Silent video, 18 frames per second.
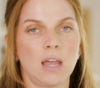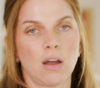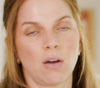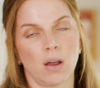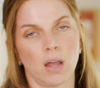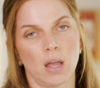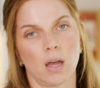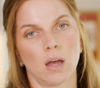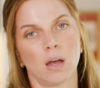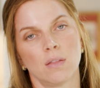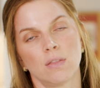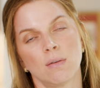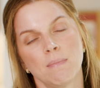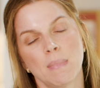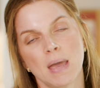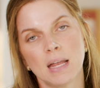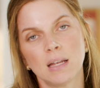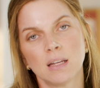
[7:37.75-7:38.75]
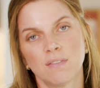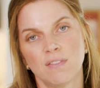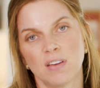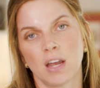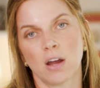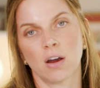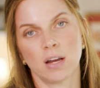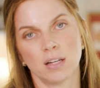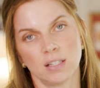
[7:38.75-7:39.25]
area, the main
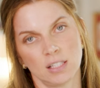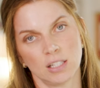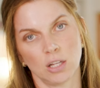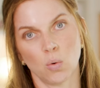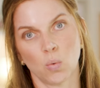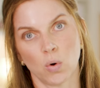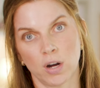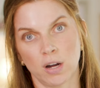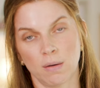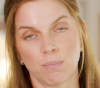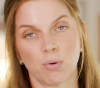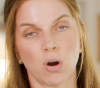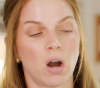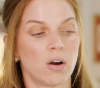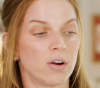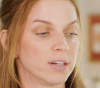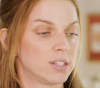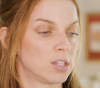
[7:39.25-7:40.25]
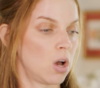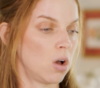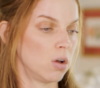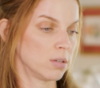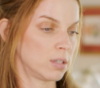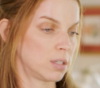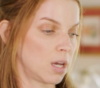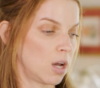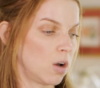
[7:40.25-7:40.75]
living area is still a work in progress
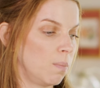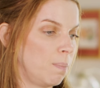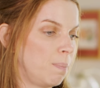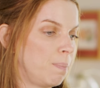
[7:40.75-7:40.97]
also.